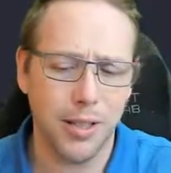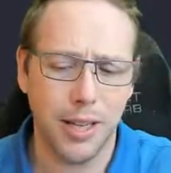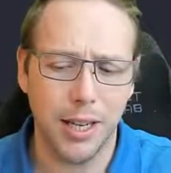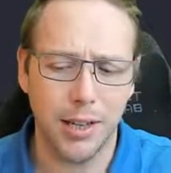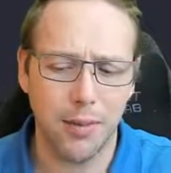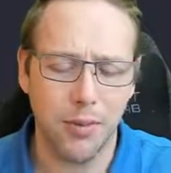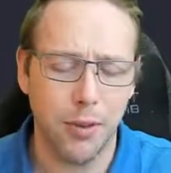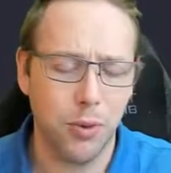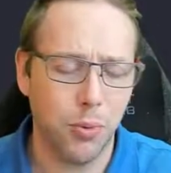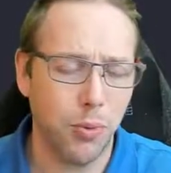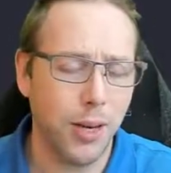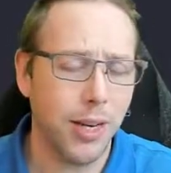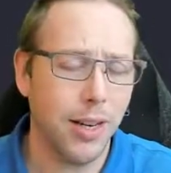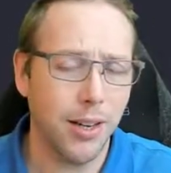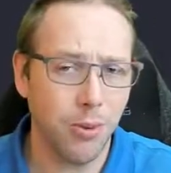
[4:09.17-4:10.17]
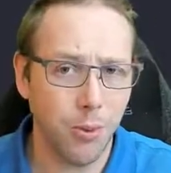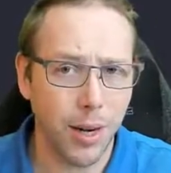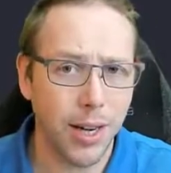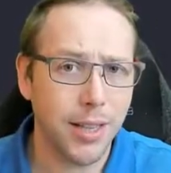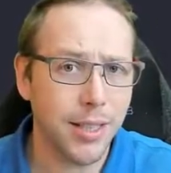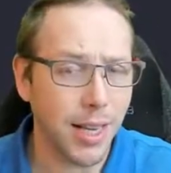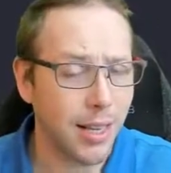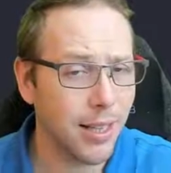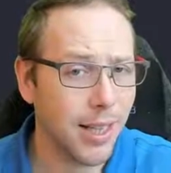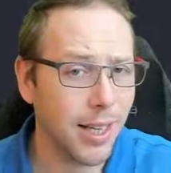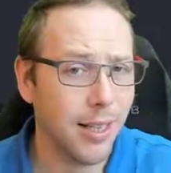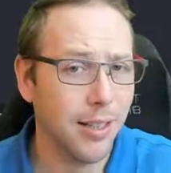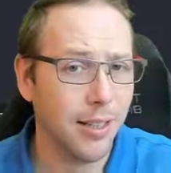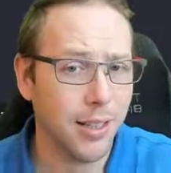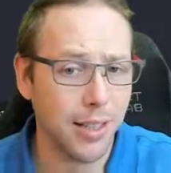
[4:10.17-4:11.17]
Like if an array is
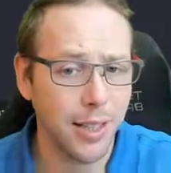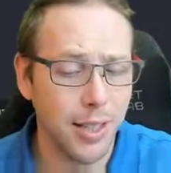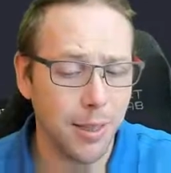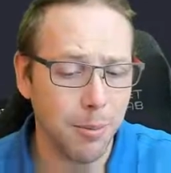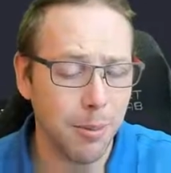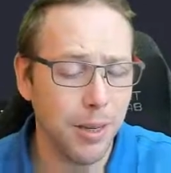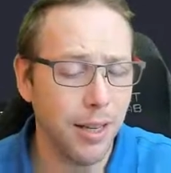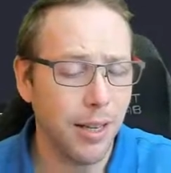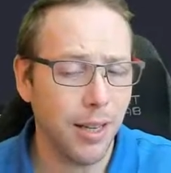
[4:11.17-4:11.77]
allocated on the heap,